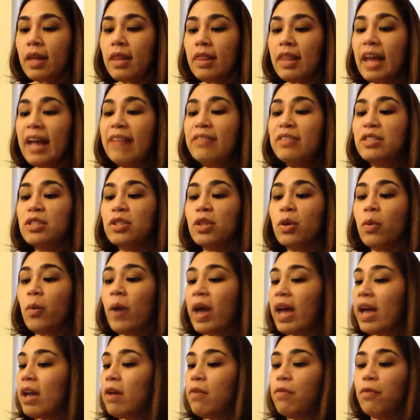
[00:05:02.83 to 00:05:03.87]
That's the
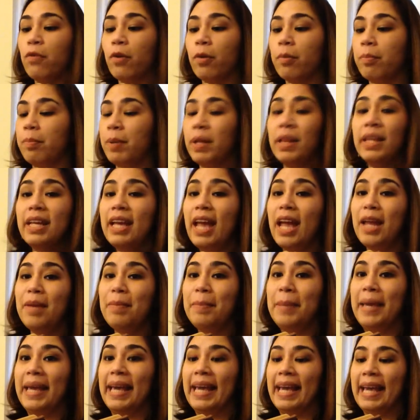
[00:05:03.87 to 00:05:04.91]
way for Billy
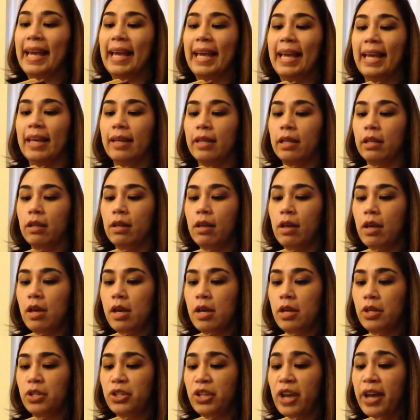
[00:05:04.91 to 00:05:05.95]
and me.
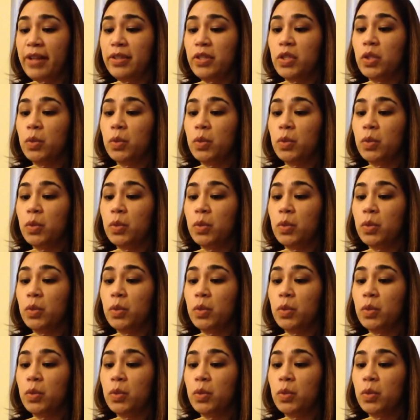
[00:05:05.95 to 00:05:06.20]
John